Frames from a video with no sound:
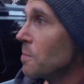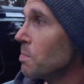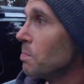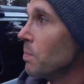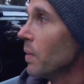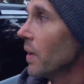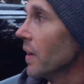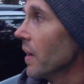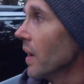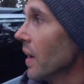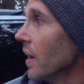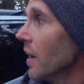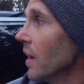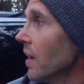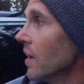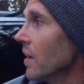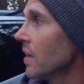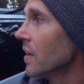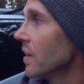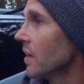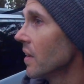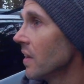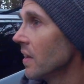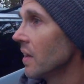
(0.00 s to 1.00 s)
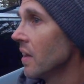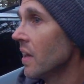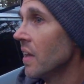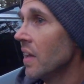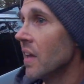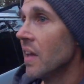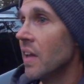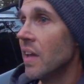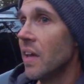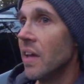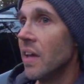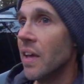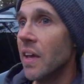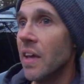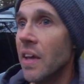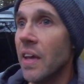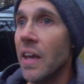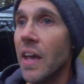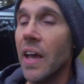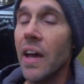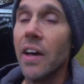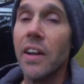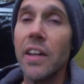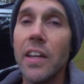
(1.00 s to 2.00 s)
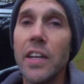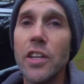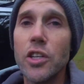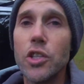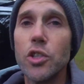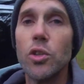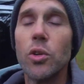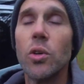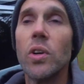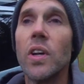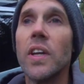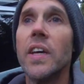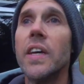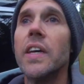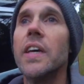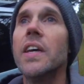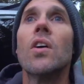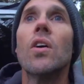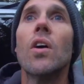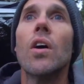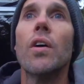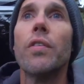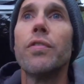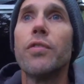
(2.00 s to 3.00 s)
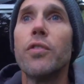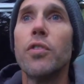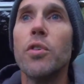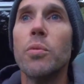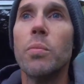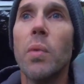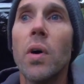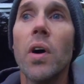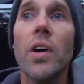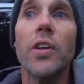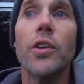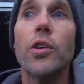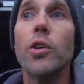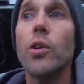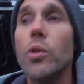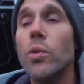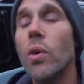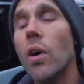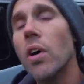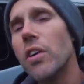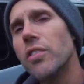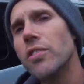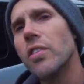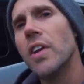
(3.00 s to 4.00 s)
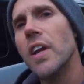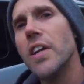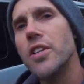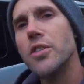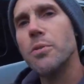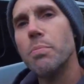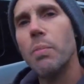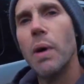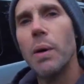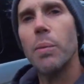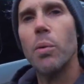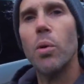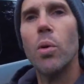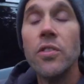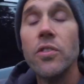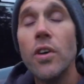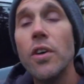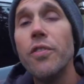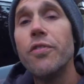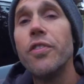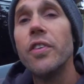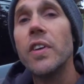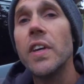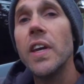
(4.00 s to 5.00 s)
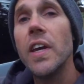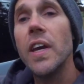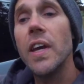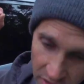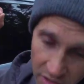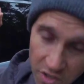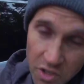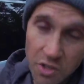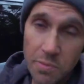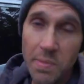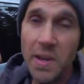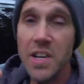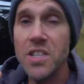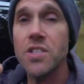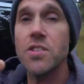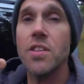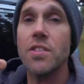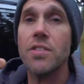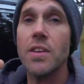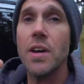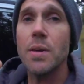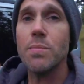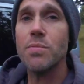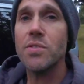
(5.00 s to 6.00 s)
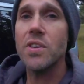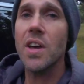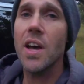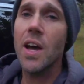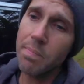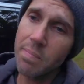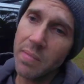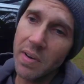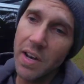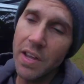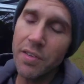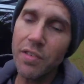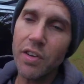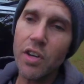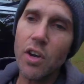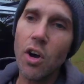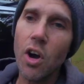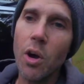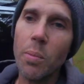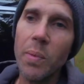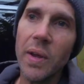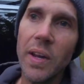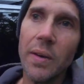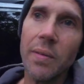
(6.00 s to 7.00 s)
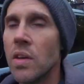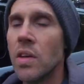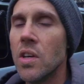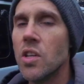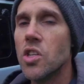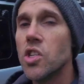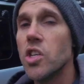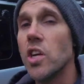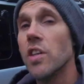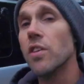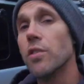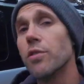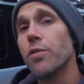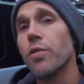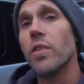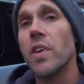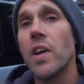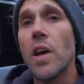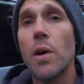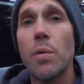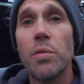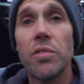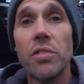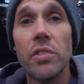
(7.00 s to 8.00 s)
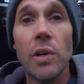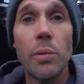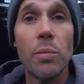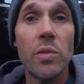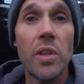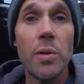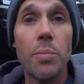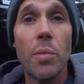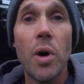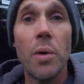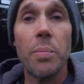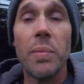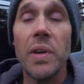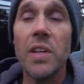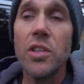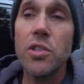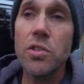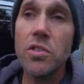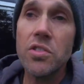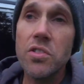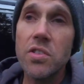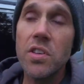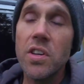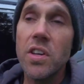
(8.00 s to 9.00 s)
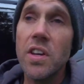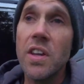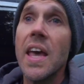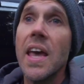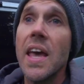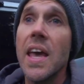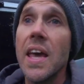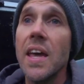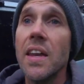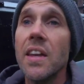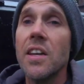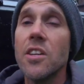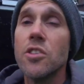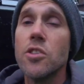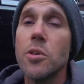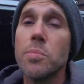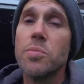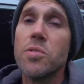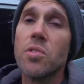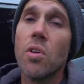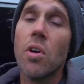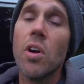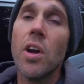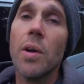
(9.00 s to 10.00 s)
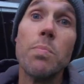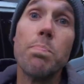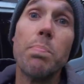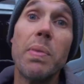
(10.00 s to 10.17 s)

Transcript: But out here shortly, off to my new isolation bubble. Don't forget to smash the thumbs up, leave a comment, share this video with someone that might be interested, and hit subscribe.